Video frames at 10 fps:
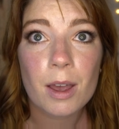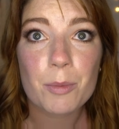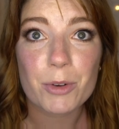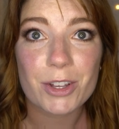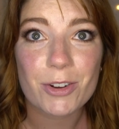
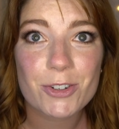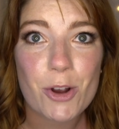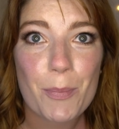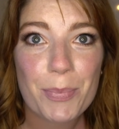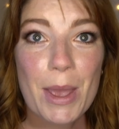I'm really not
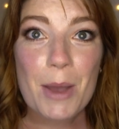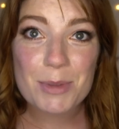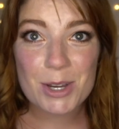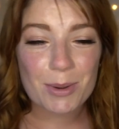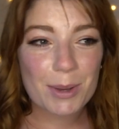sure.
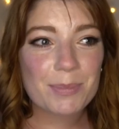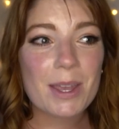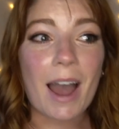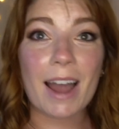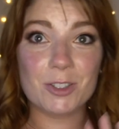But anyway,
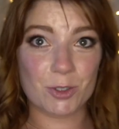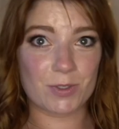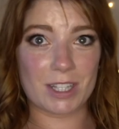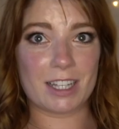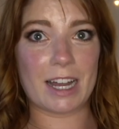I do
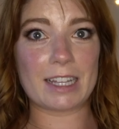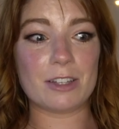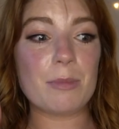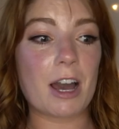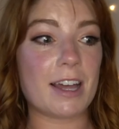really like
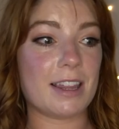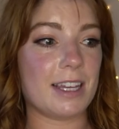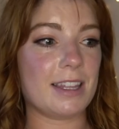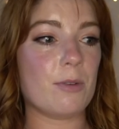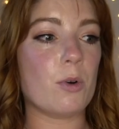them. I
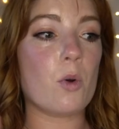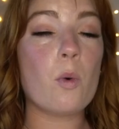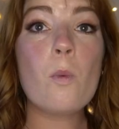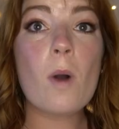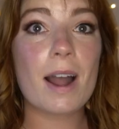think they were
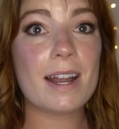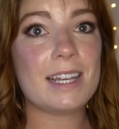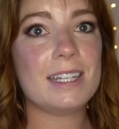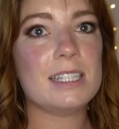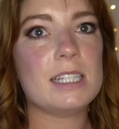quite
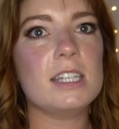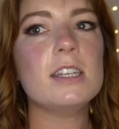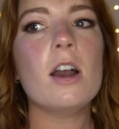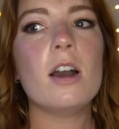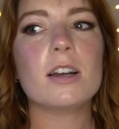
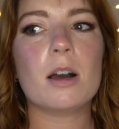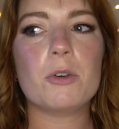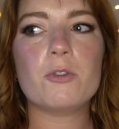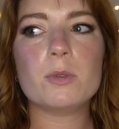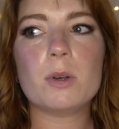easy.
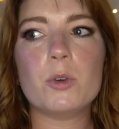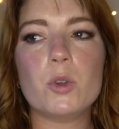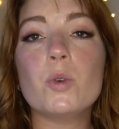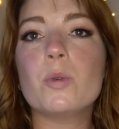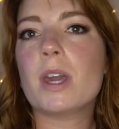Coming from someone
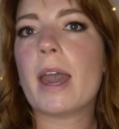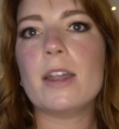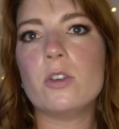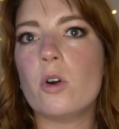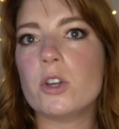who
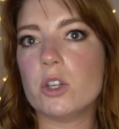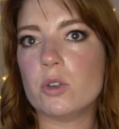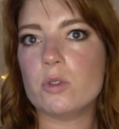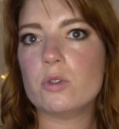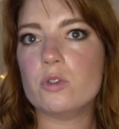cannot
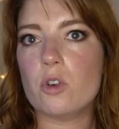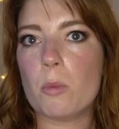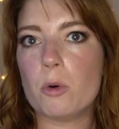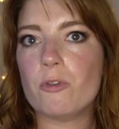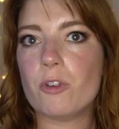use
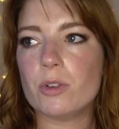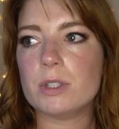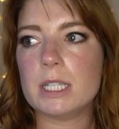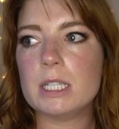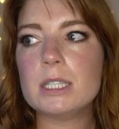normal
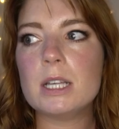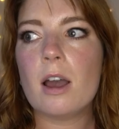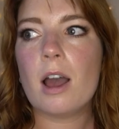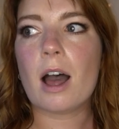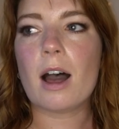falsies,
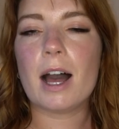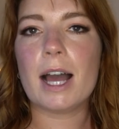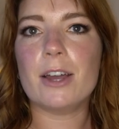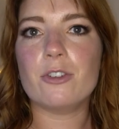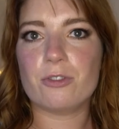
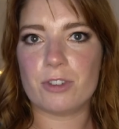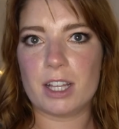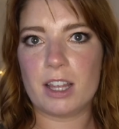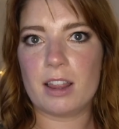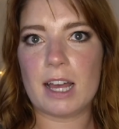I
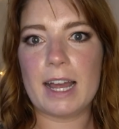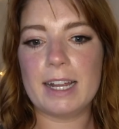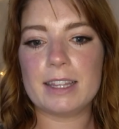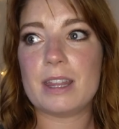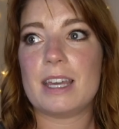really
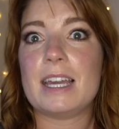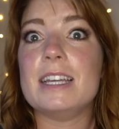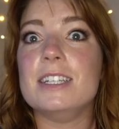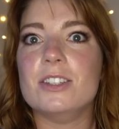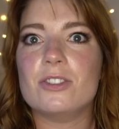like the
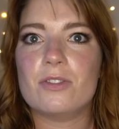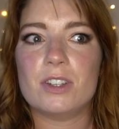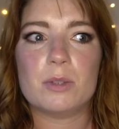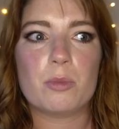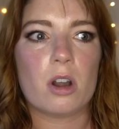ease of
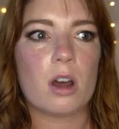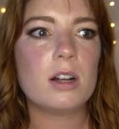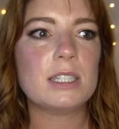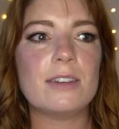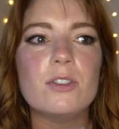this
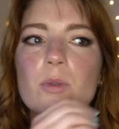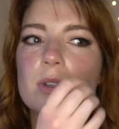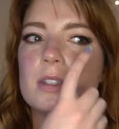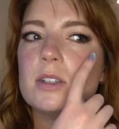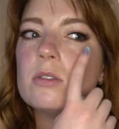product. Even though it
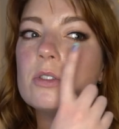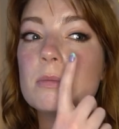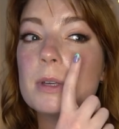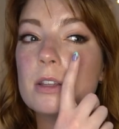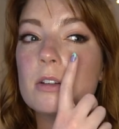still took
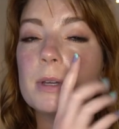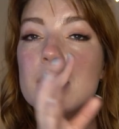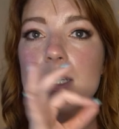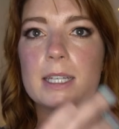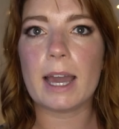me a little
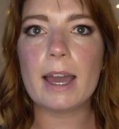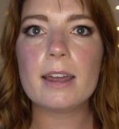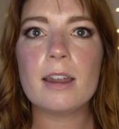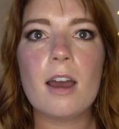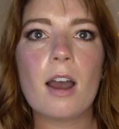bit to
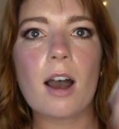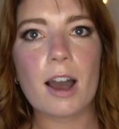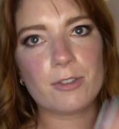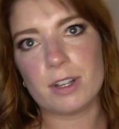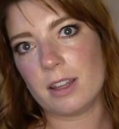get,
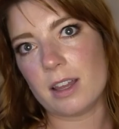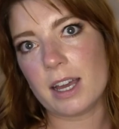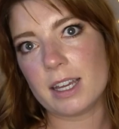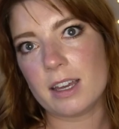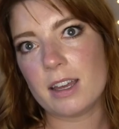I really
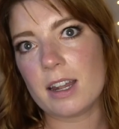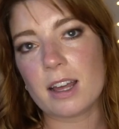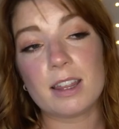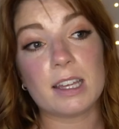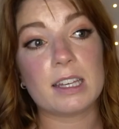like it. And I
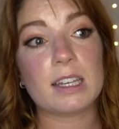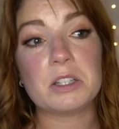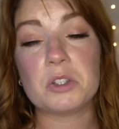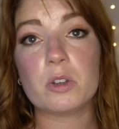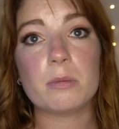think
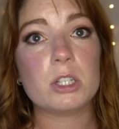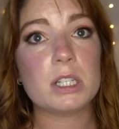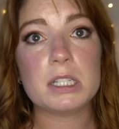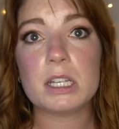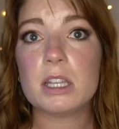it's so much
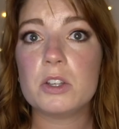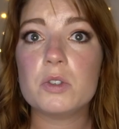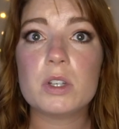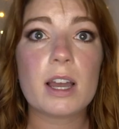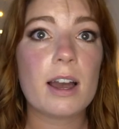easier than
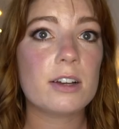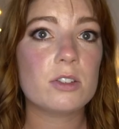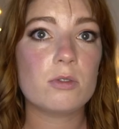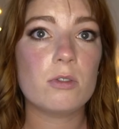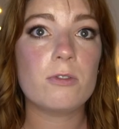using
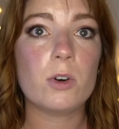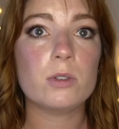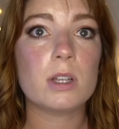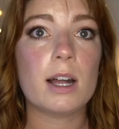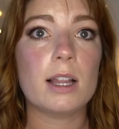actual
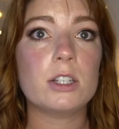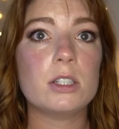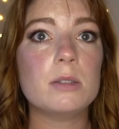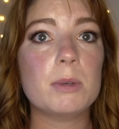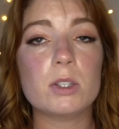false
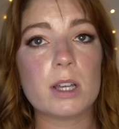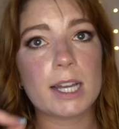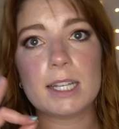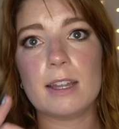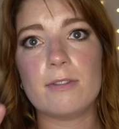eyelashes because I
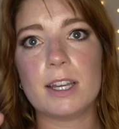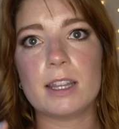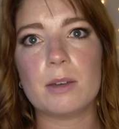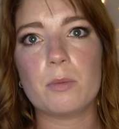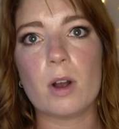could never
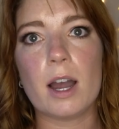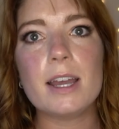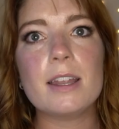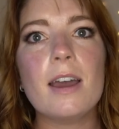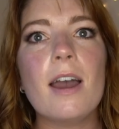get them
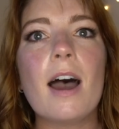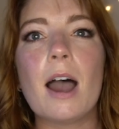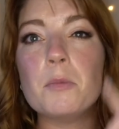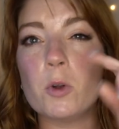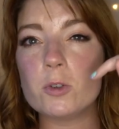right.
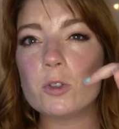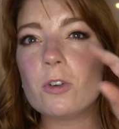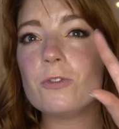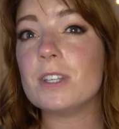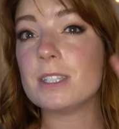I'm not sure
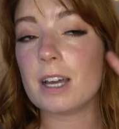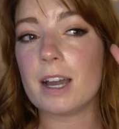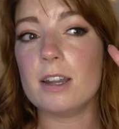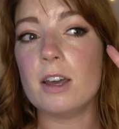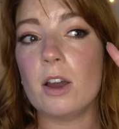if this
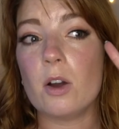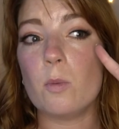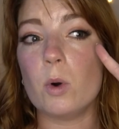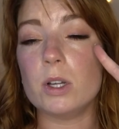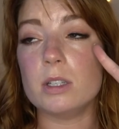side
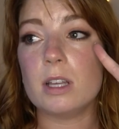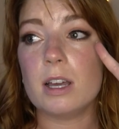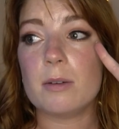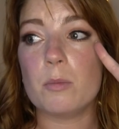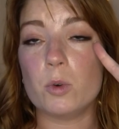was
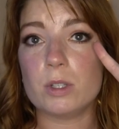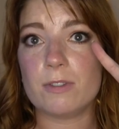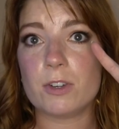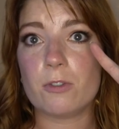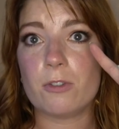more
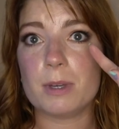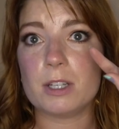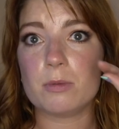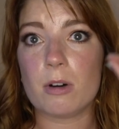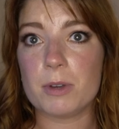difficult for me
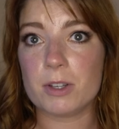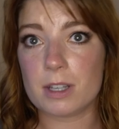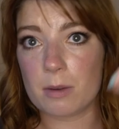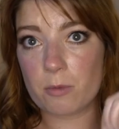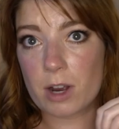as well because
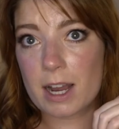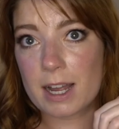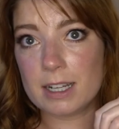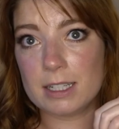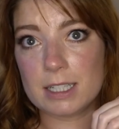I'm
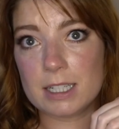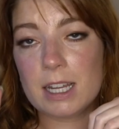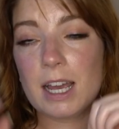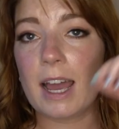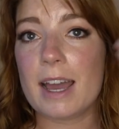right-handed
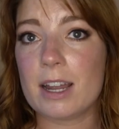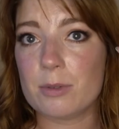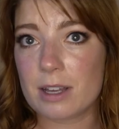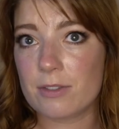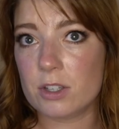and I
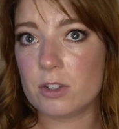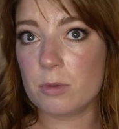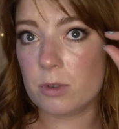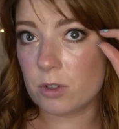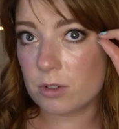was having
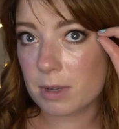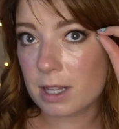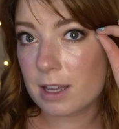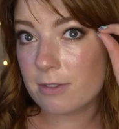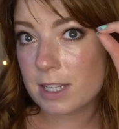to use my
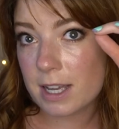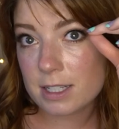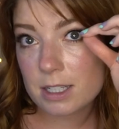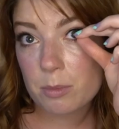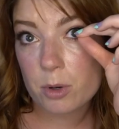left
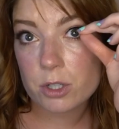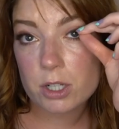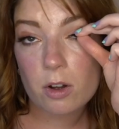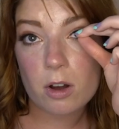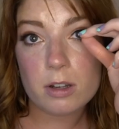hand to push
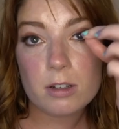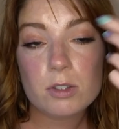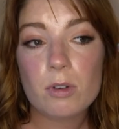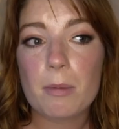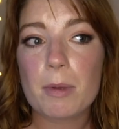it on.
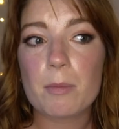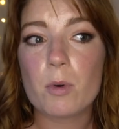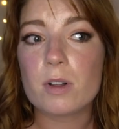So I'm a bit more